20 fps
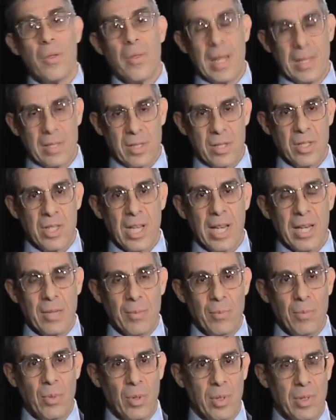That's the
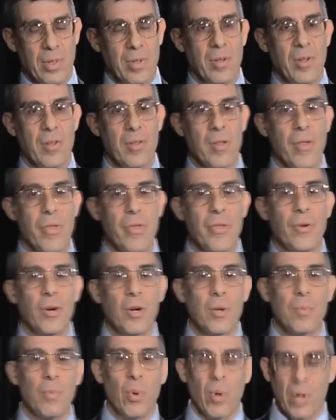second point. The
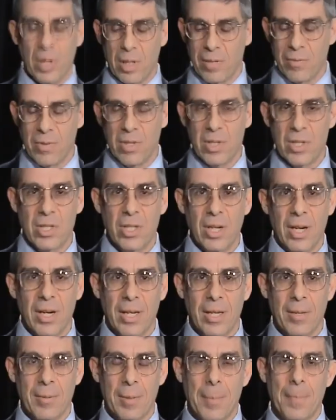third point of this
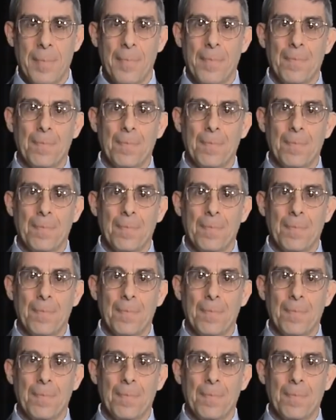document.